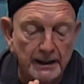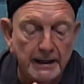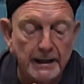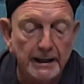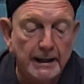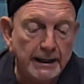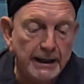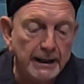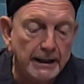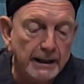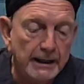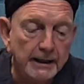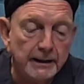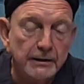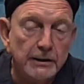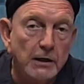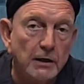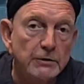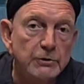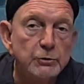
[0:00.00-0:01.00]
and
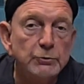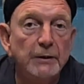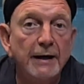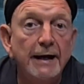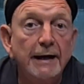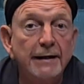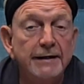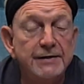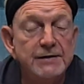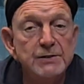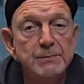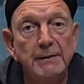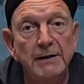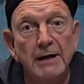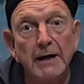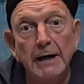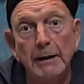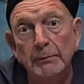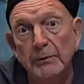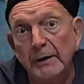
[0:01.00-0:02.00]
our dragon has been
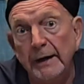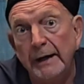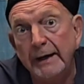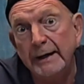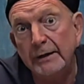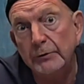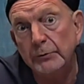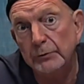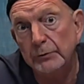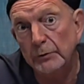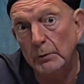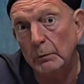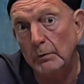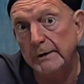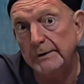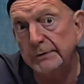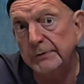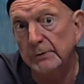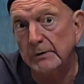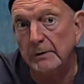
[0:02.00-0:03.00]
hibernating through the
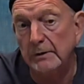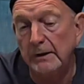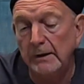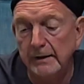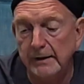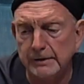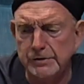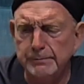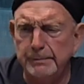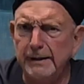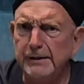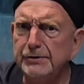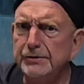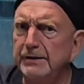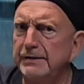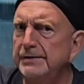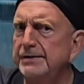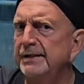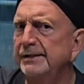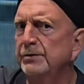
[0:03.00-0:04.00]
winter,
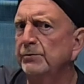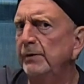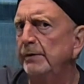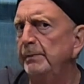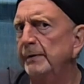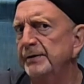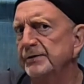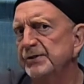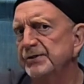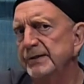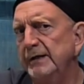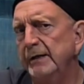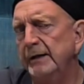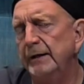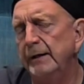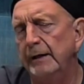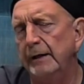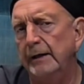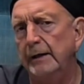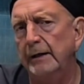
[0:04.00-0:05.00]
especially since we've been
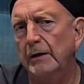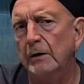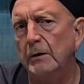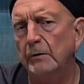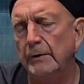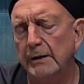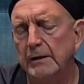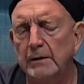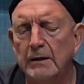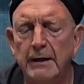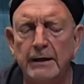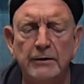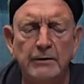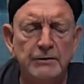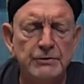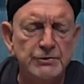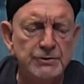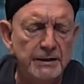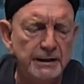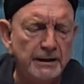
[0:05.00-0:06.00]
sitting in our recliner
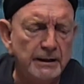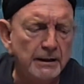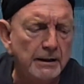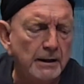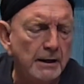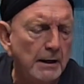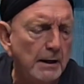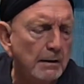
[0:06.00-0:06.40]
chair.